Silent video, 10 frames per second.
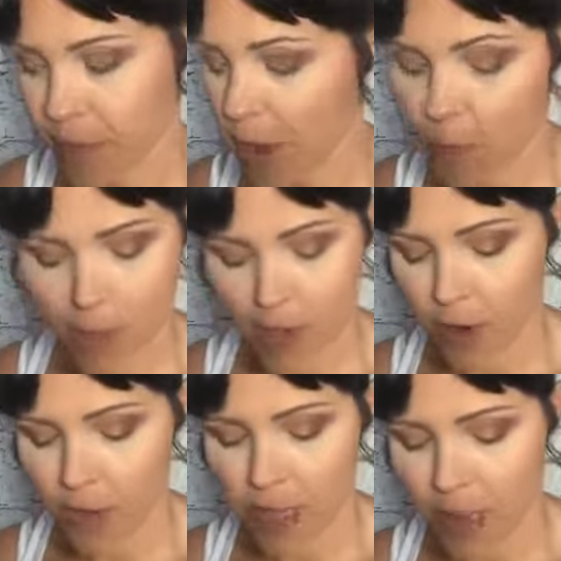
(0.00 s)
Nope, I
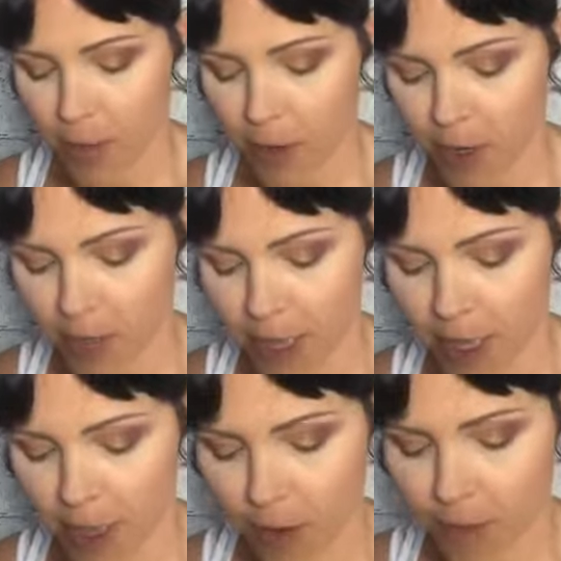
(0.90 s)
don't need that brush.
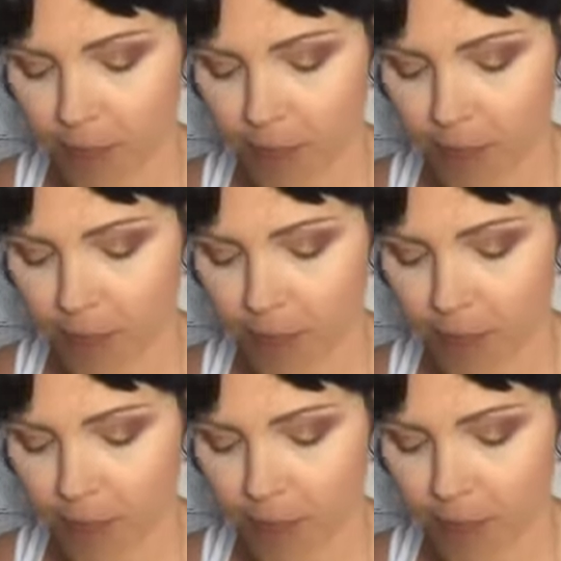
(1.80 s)
Thank you.